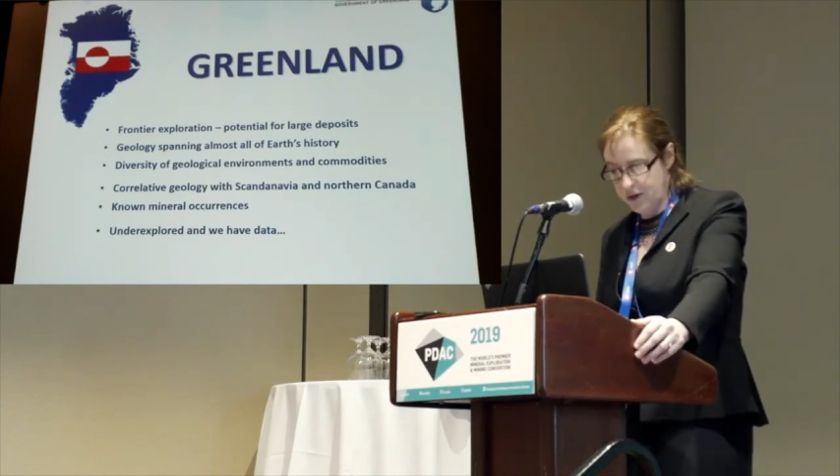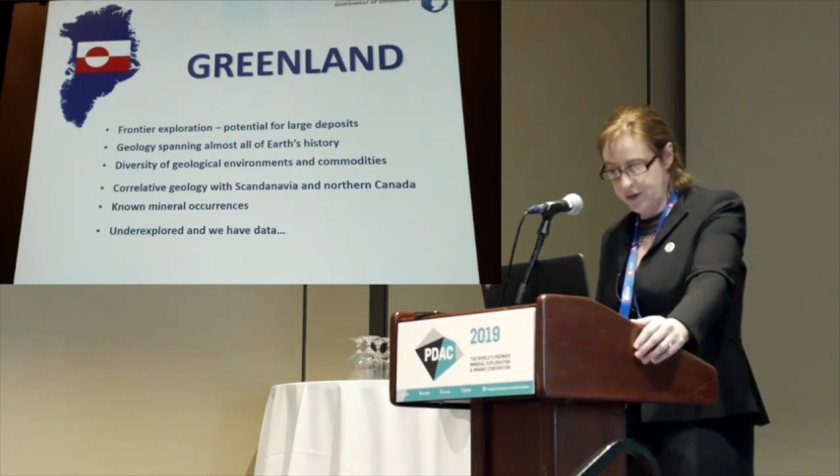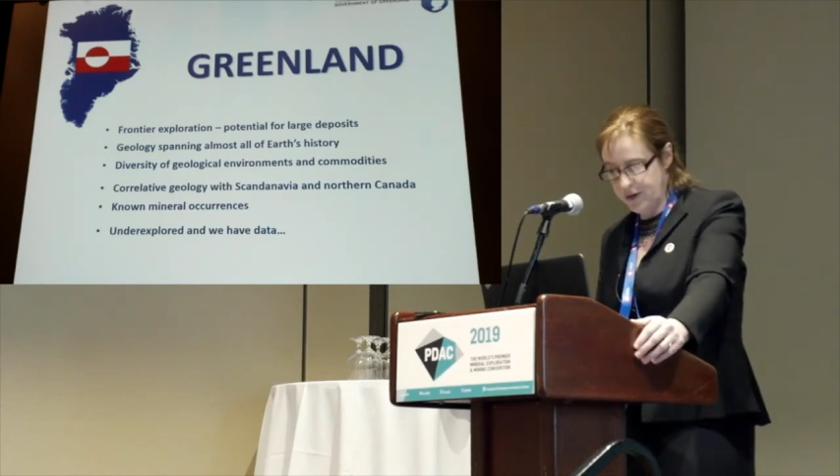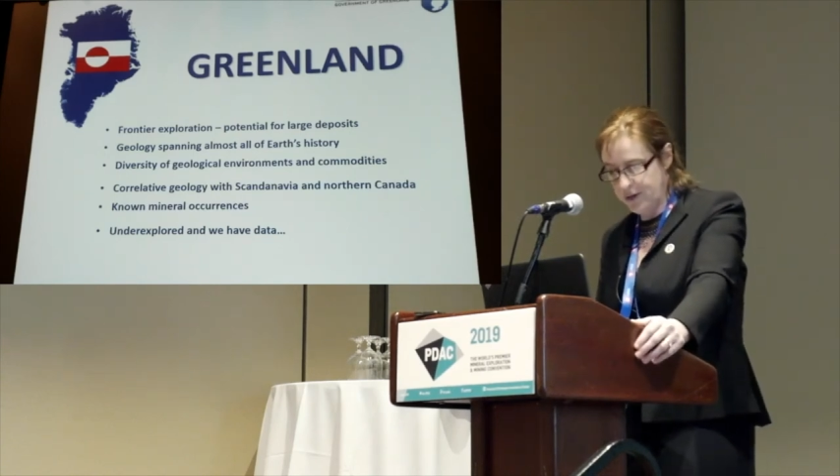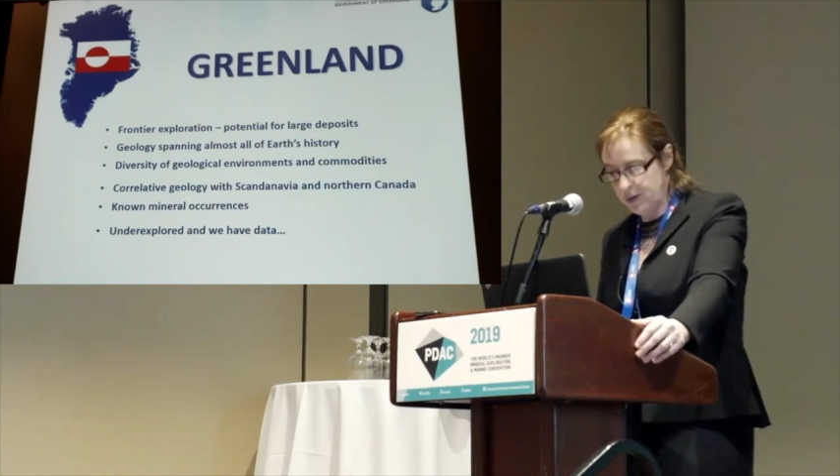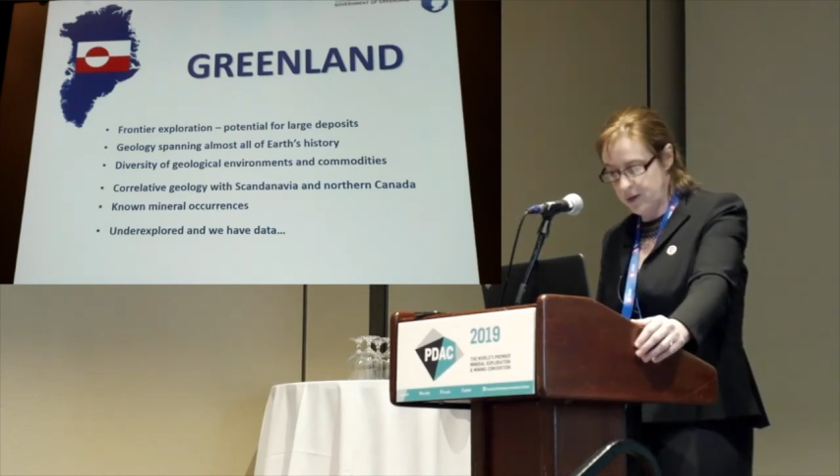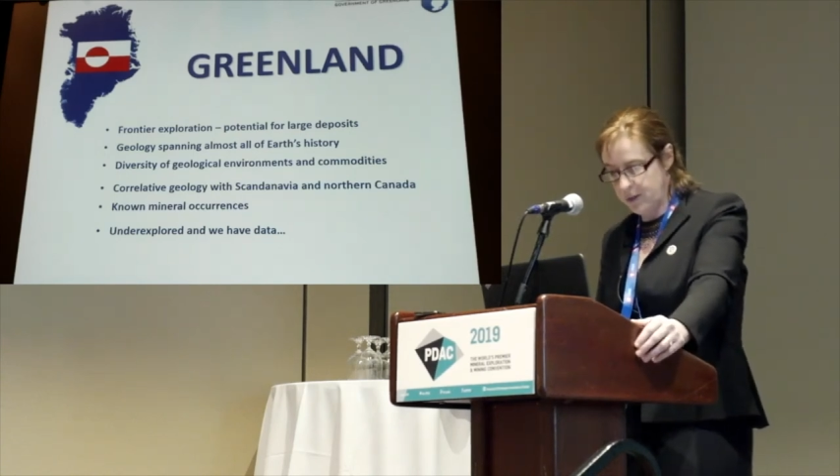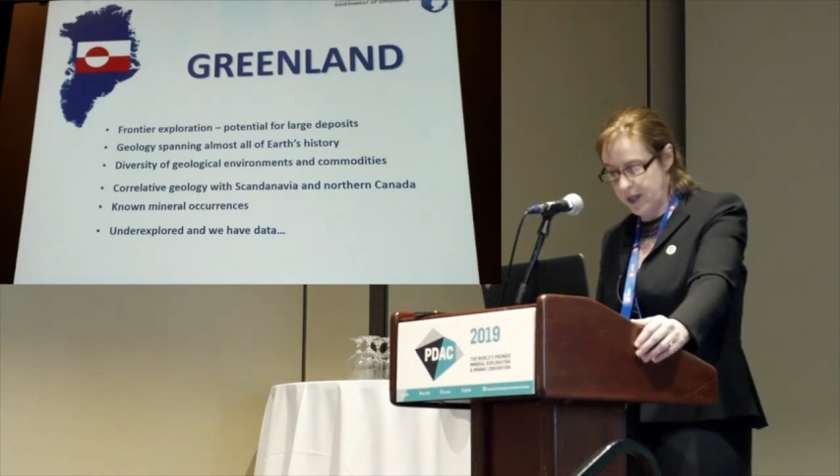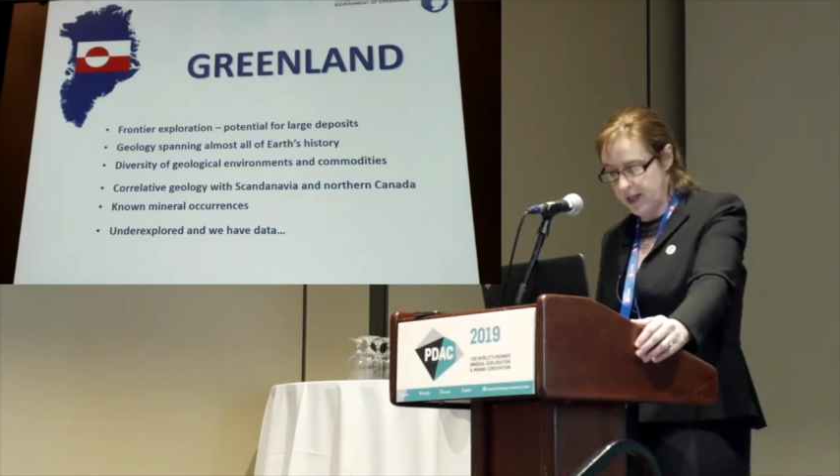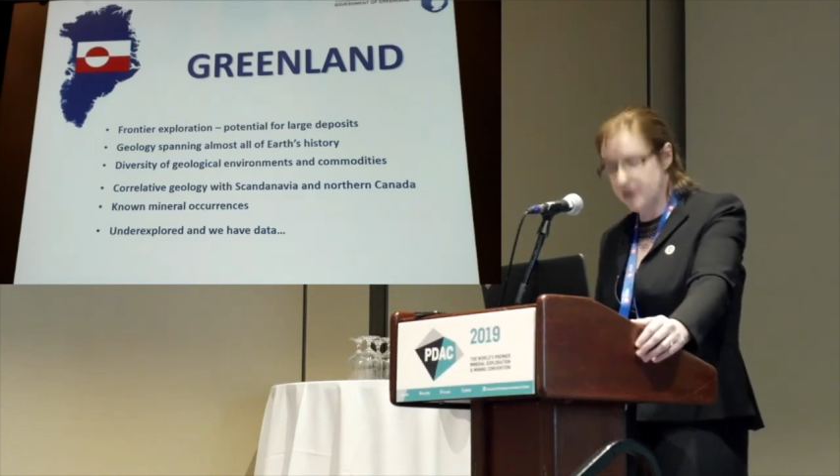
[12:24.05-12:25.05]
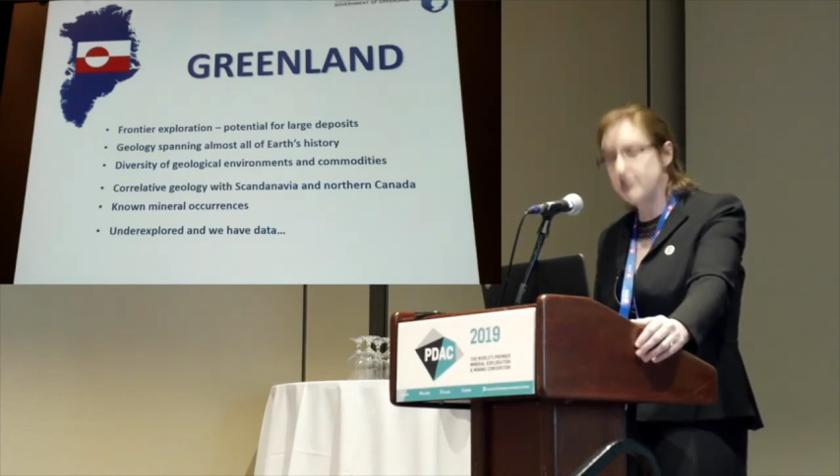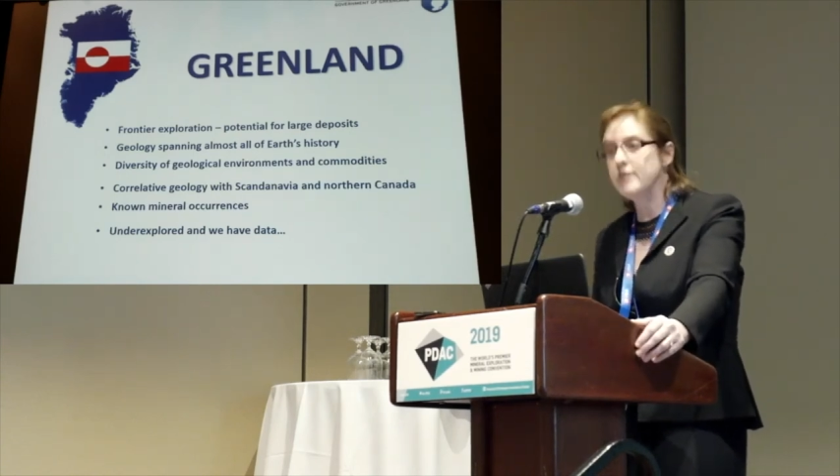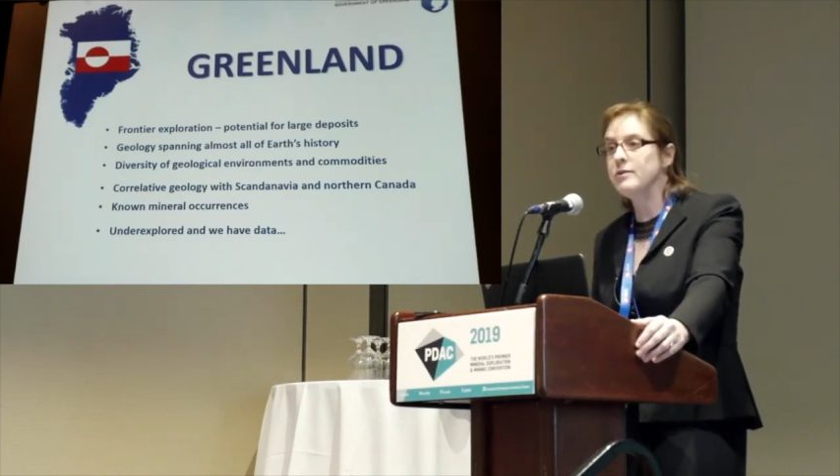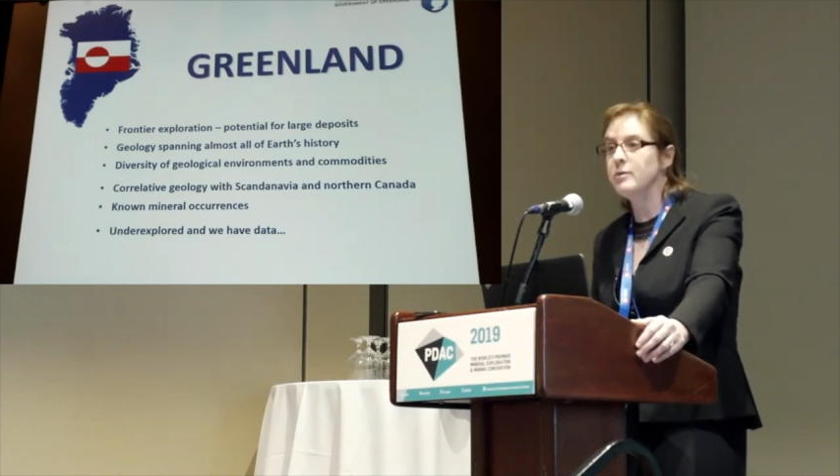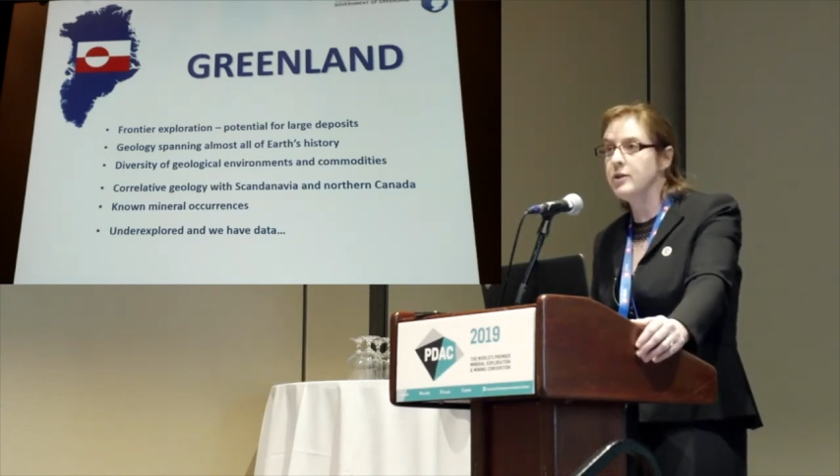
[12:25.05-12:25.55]
geologist with a
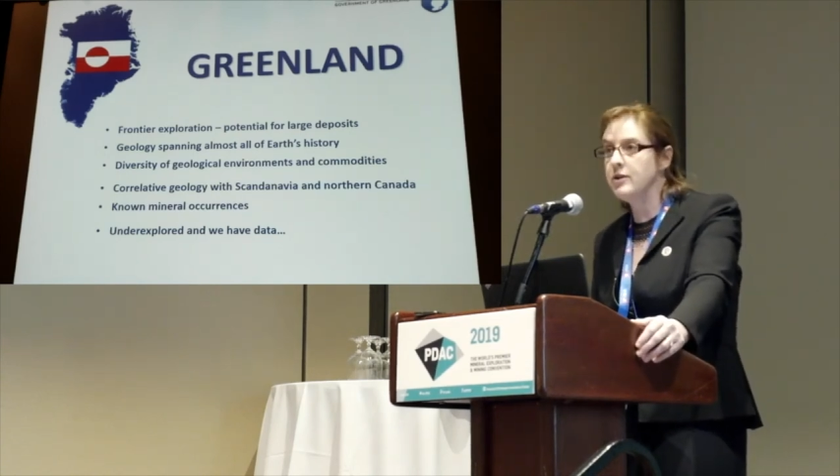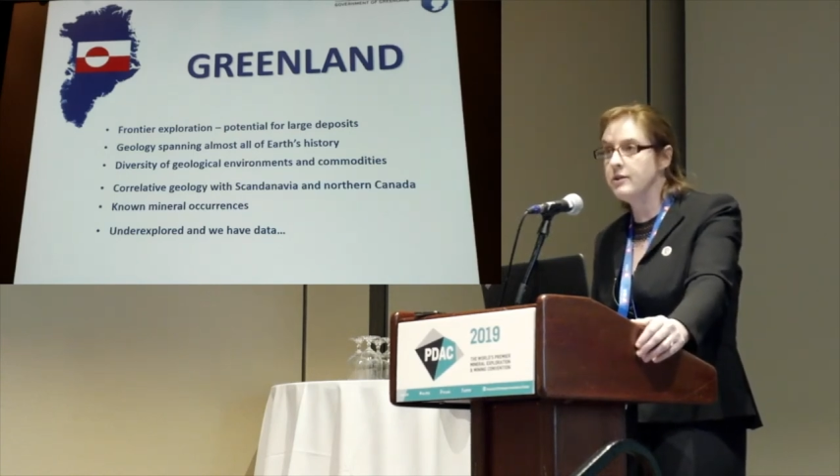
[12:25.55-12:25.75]
PhD